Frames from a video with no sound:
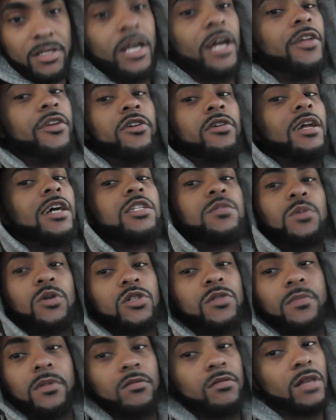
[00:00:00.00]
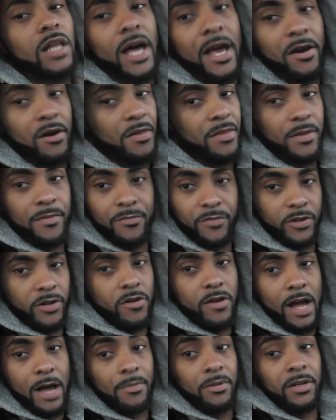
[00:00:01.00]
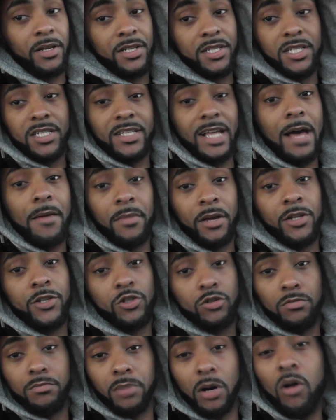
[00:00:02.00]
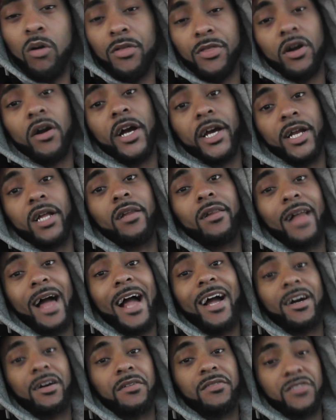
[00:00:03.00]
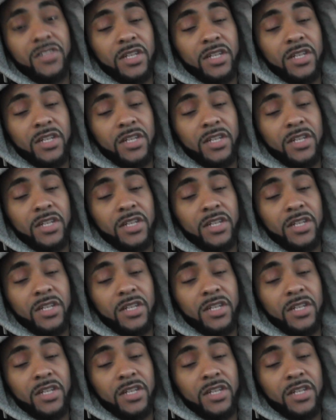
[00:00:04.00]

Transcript: And you're not supposed to be relying on them for your happiness, because that means you both are in a lack of